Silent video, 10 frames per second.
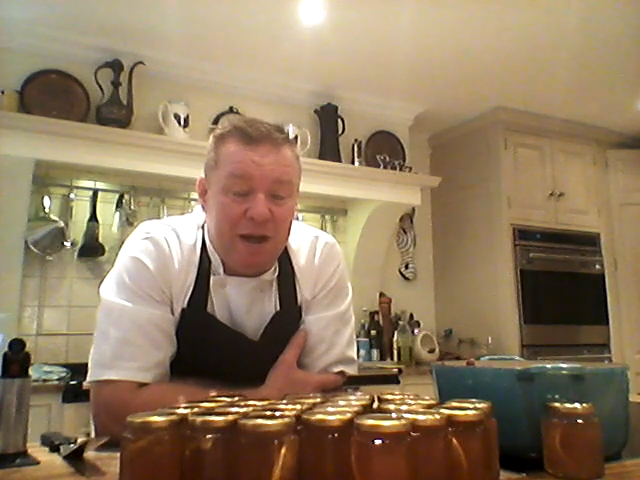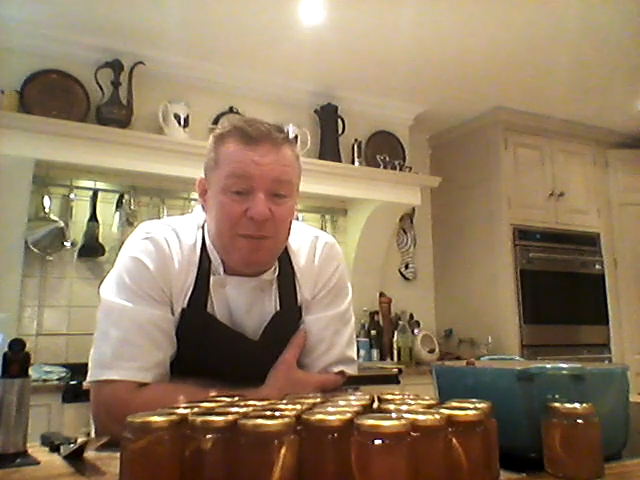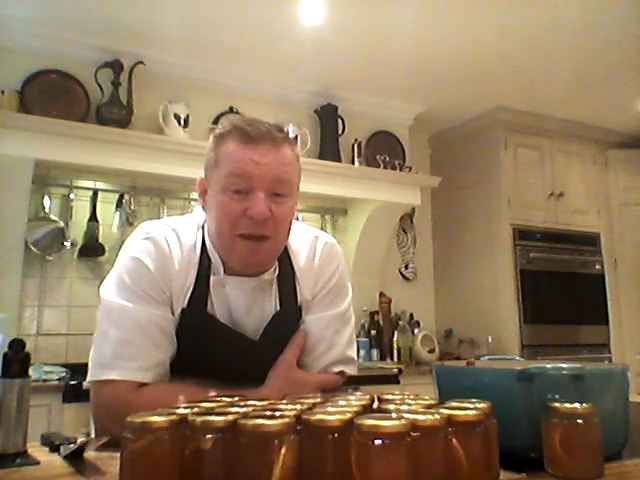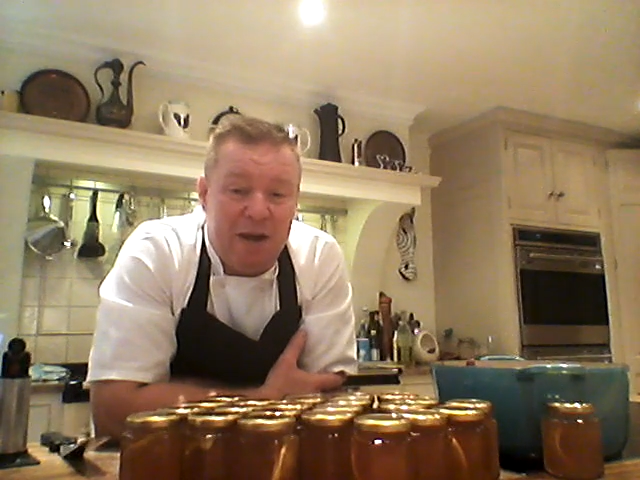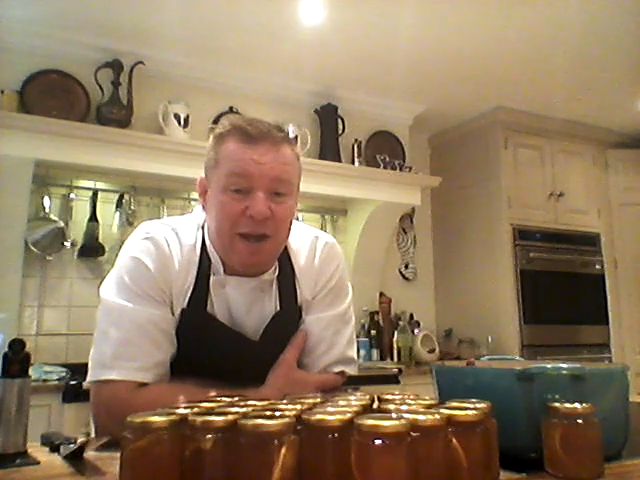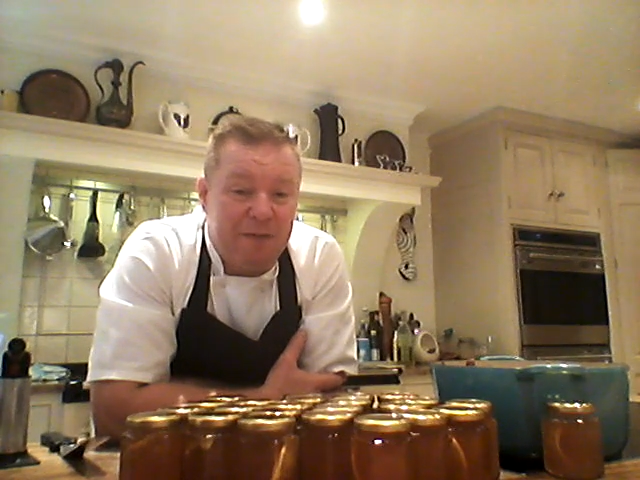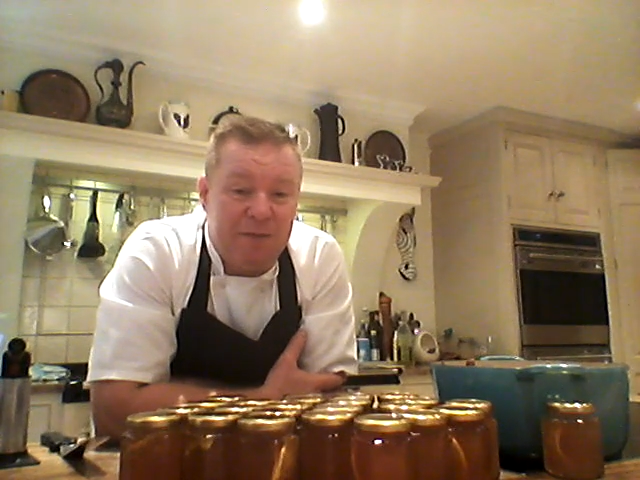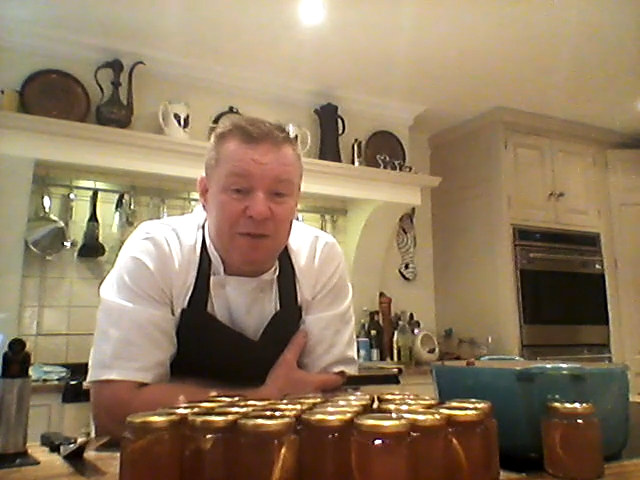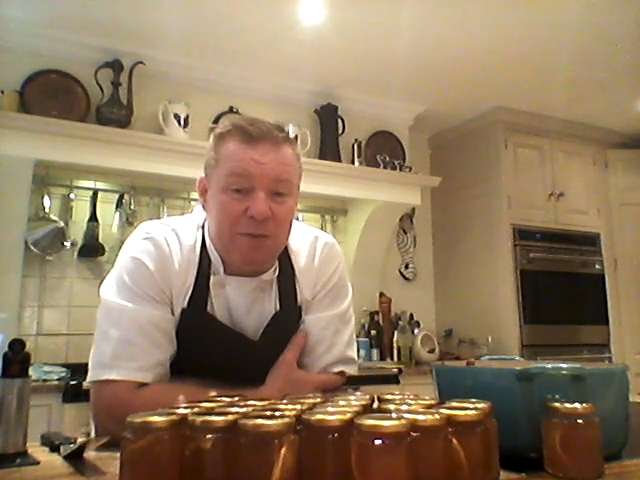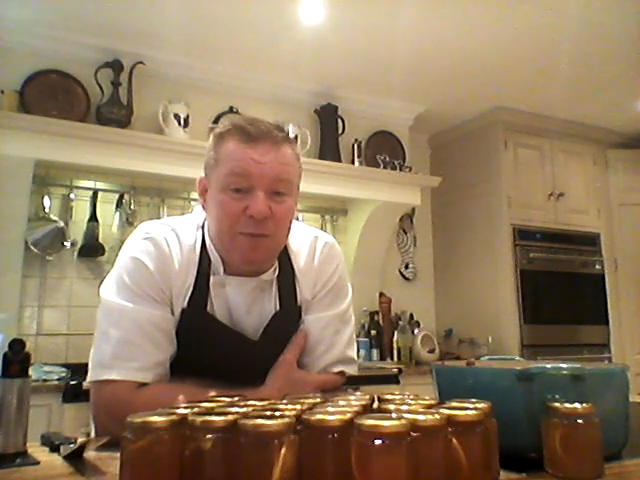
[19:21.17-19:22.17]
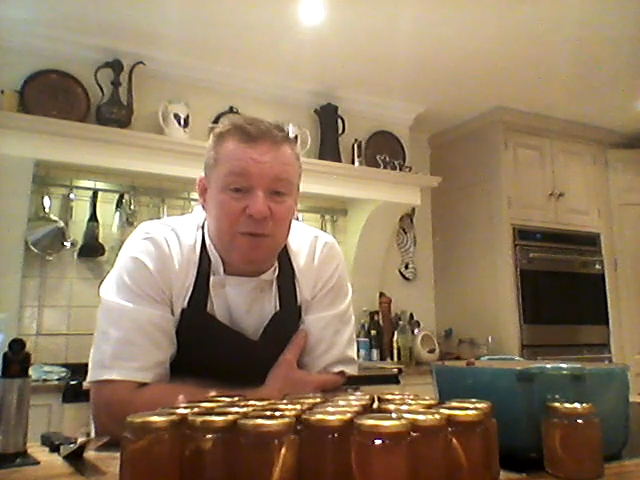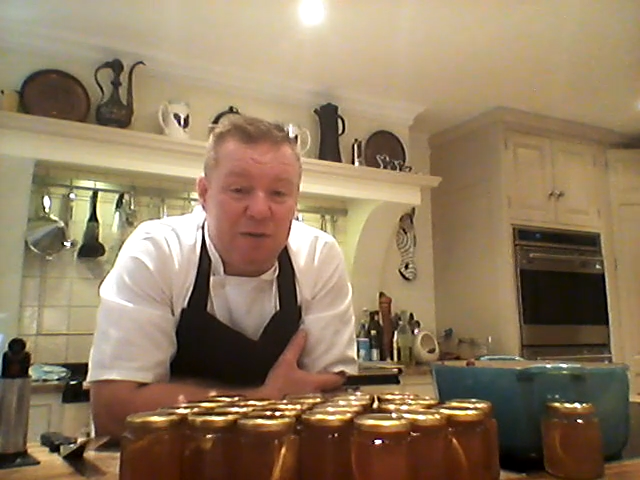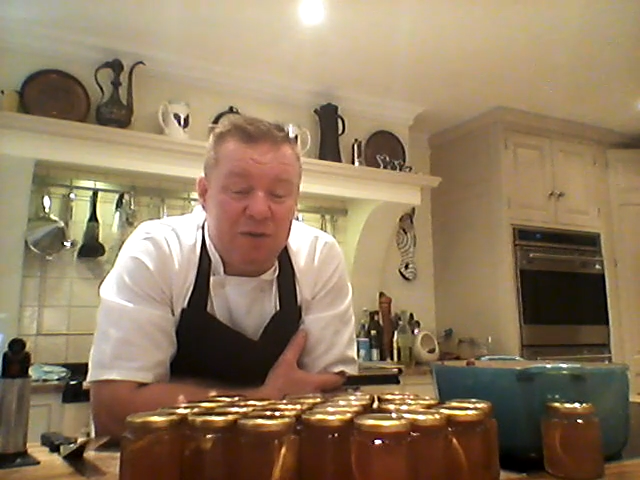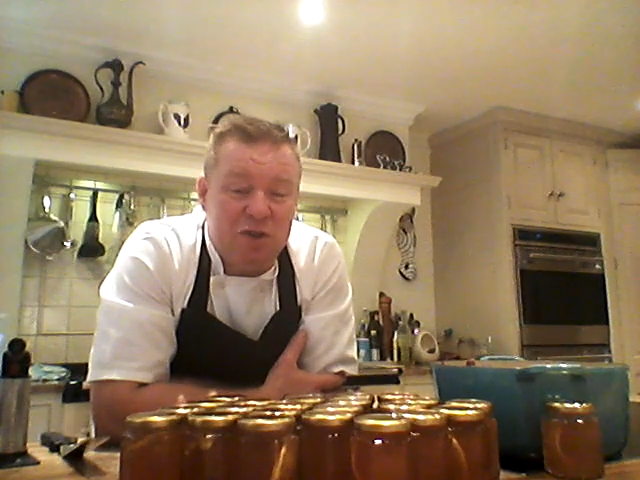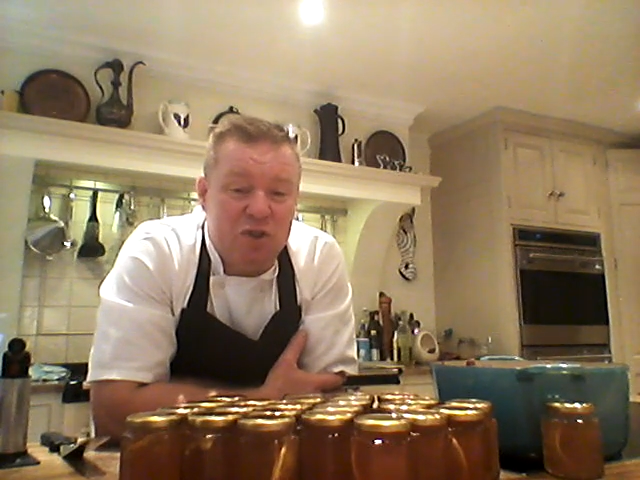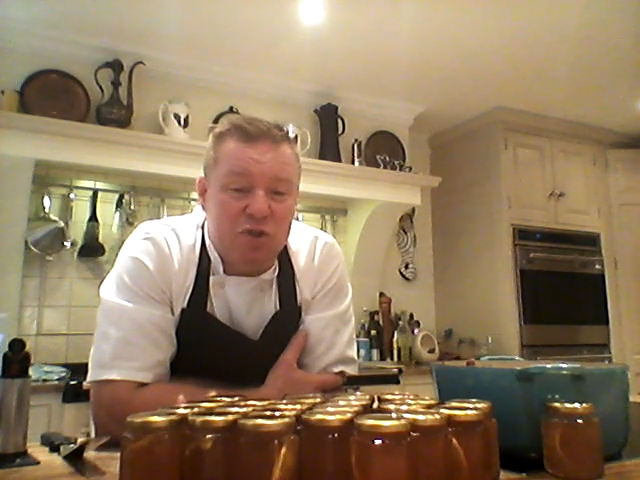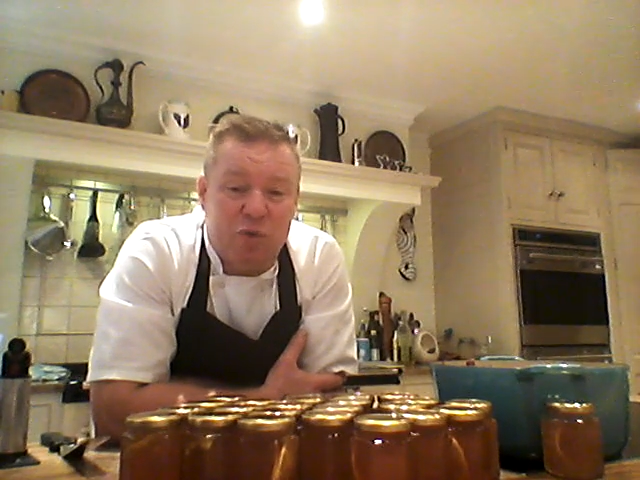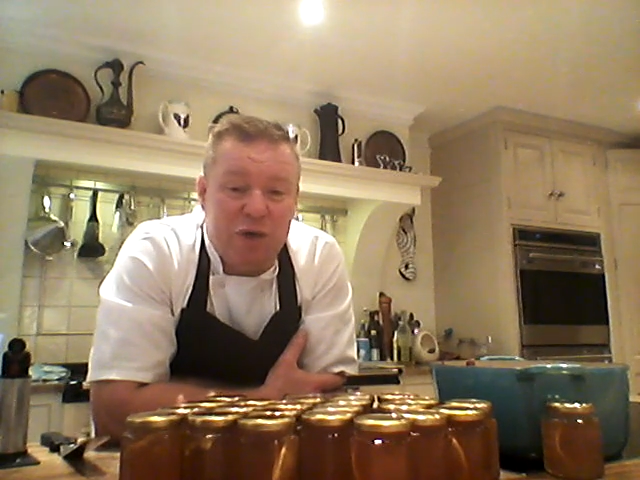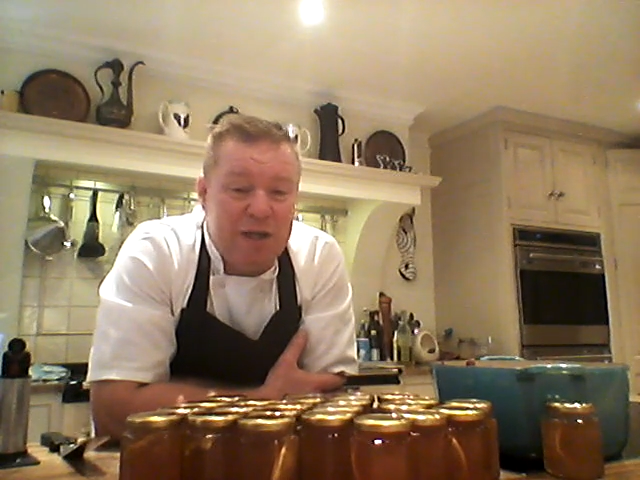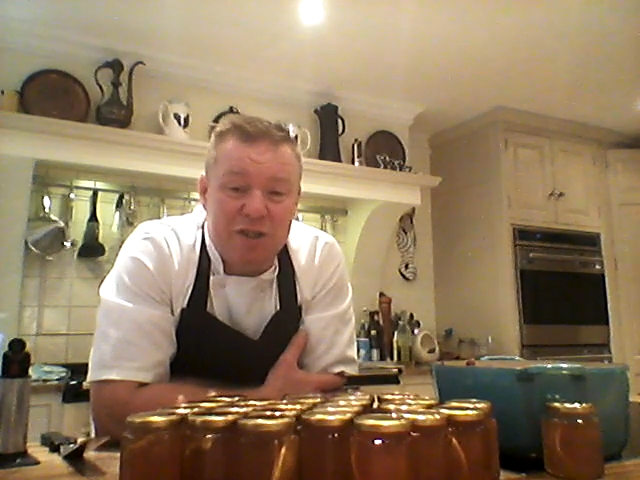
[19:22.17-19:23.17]
I mean, I have to do
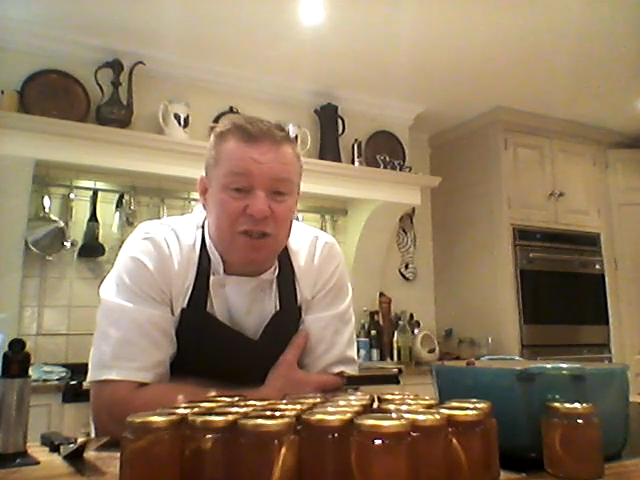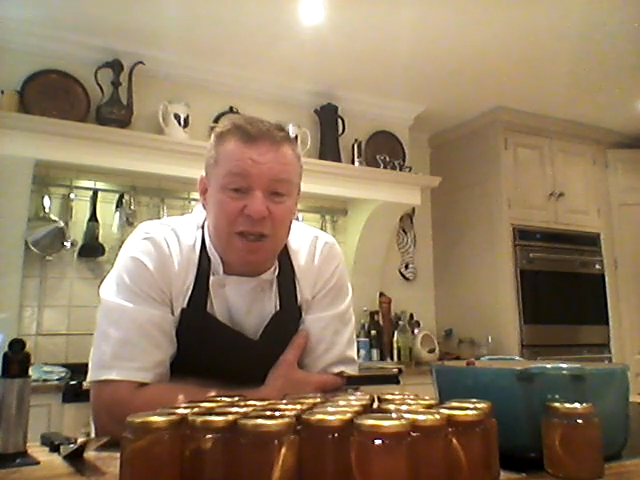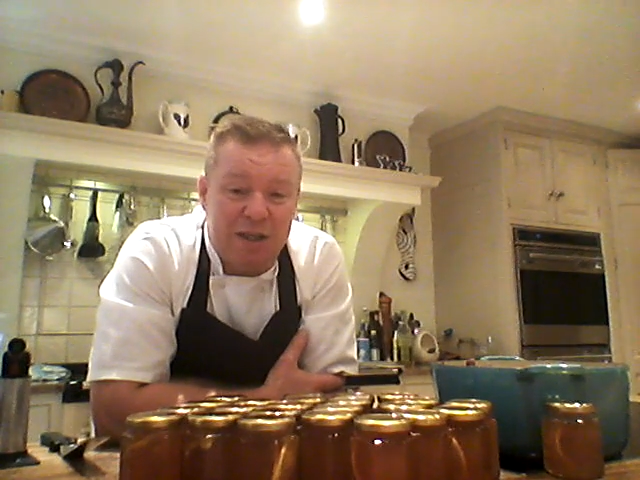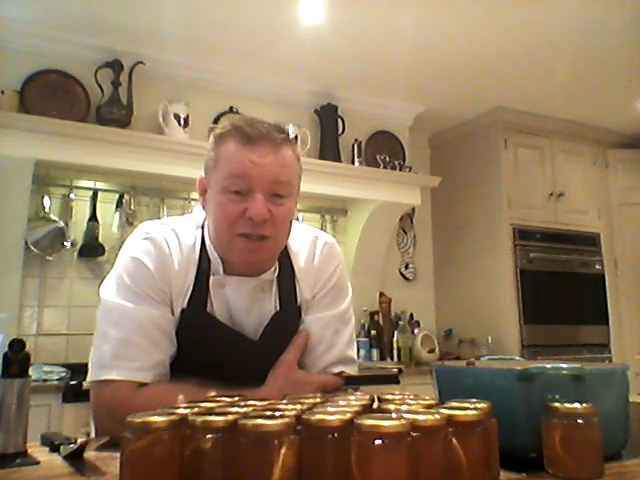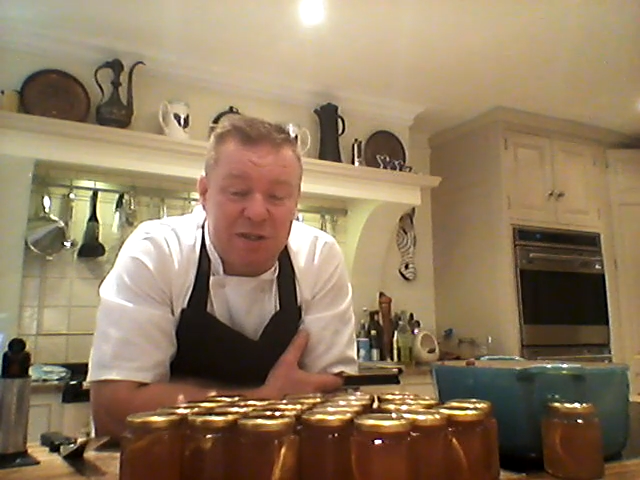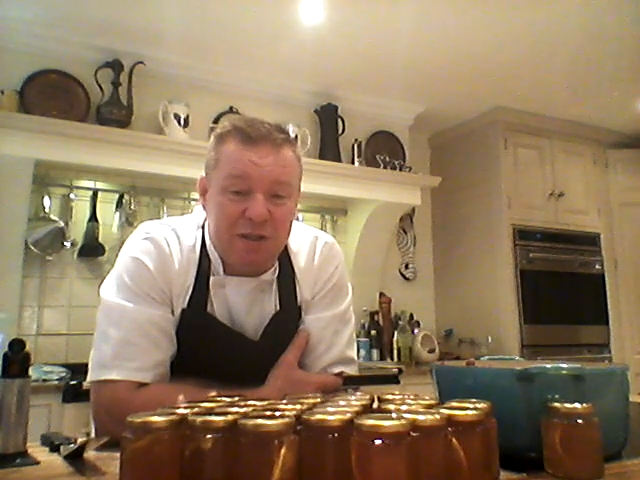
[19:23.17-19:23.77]
strange things.